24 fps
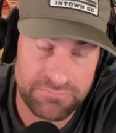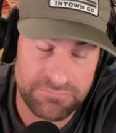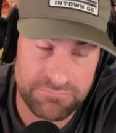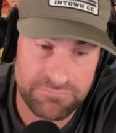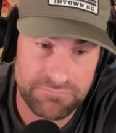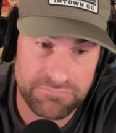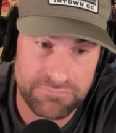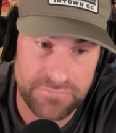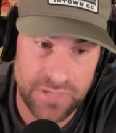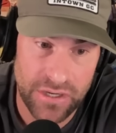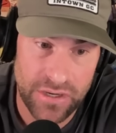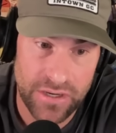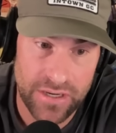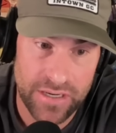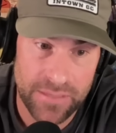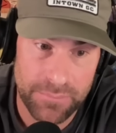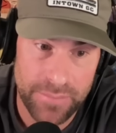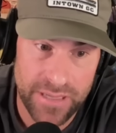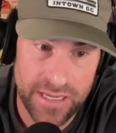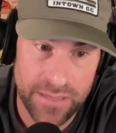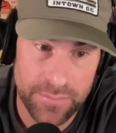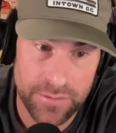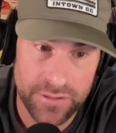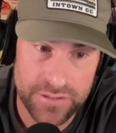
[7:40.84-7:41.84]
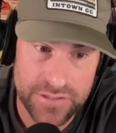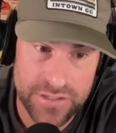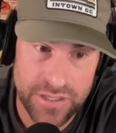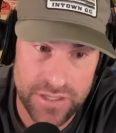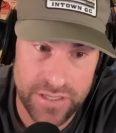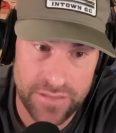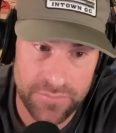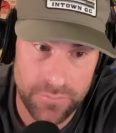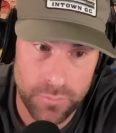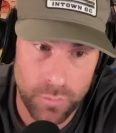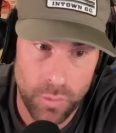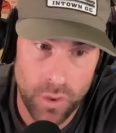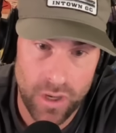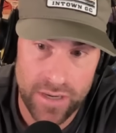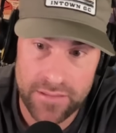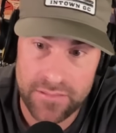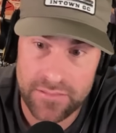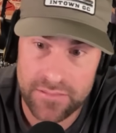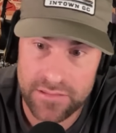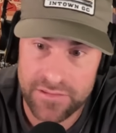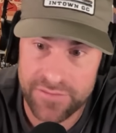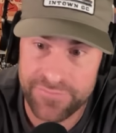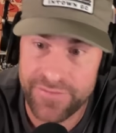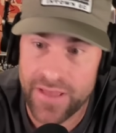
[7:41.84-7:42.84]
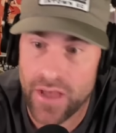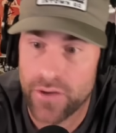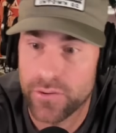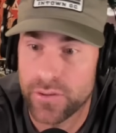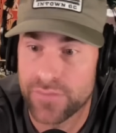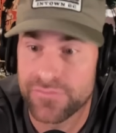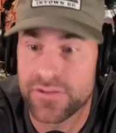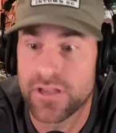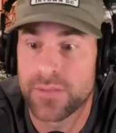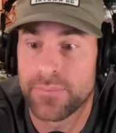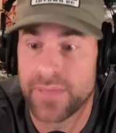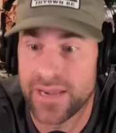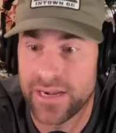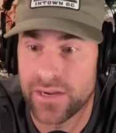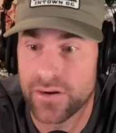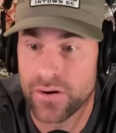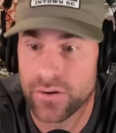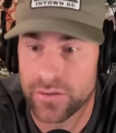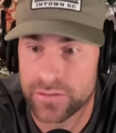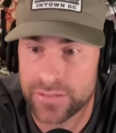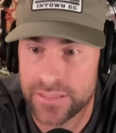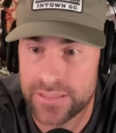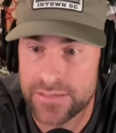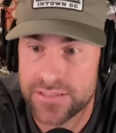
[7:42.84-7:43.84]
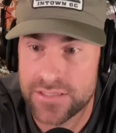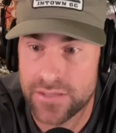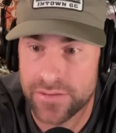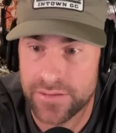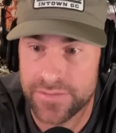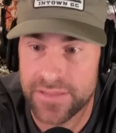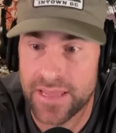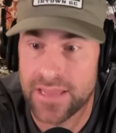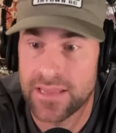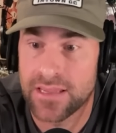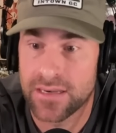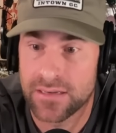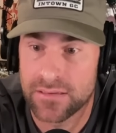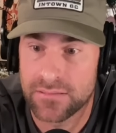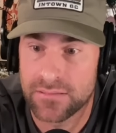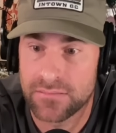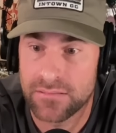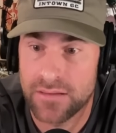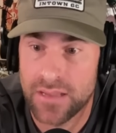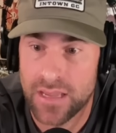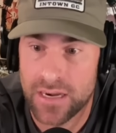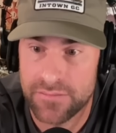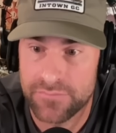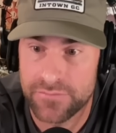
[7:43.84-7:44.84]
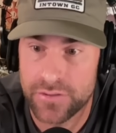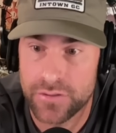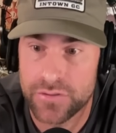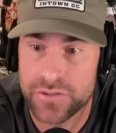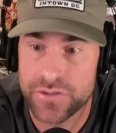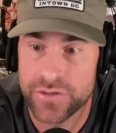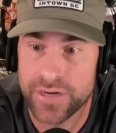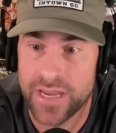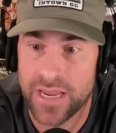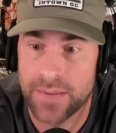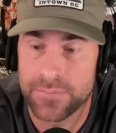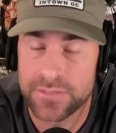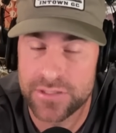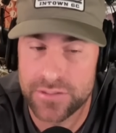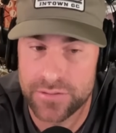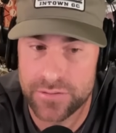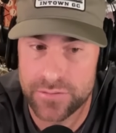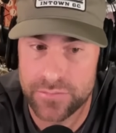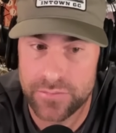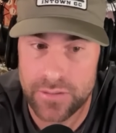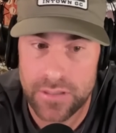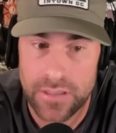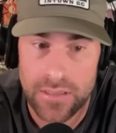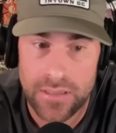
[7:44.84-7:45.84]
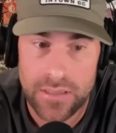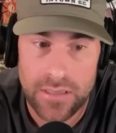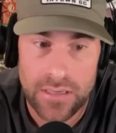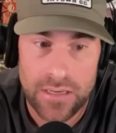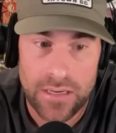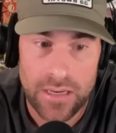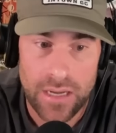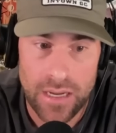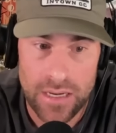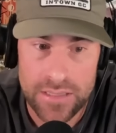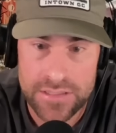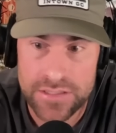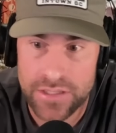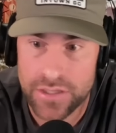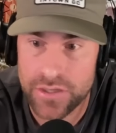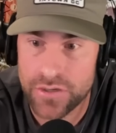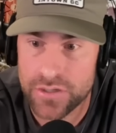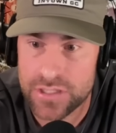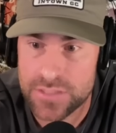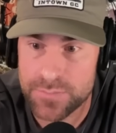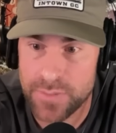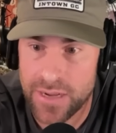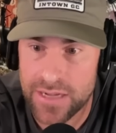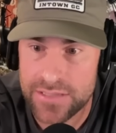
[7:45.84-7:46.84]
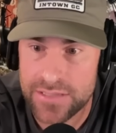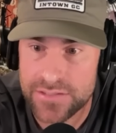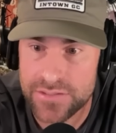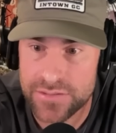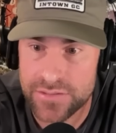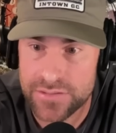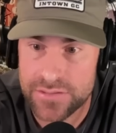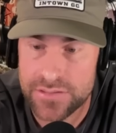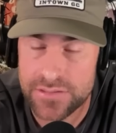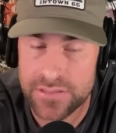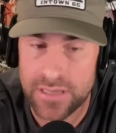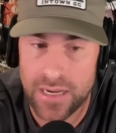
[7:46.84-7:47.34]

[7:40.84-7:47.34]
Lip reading: They're going to be able to see, one, the value of committing early so that they can kind of use your name to secure sponsors.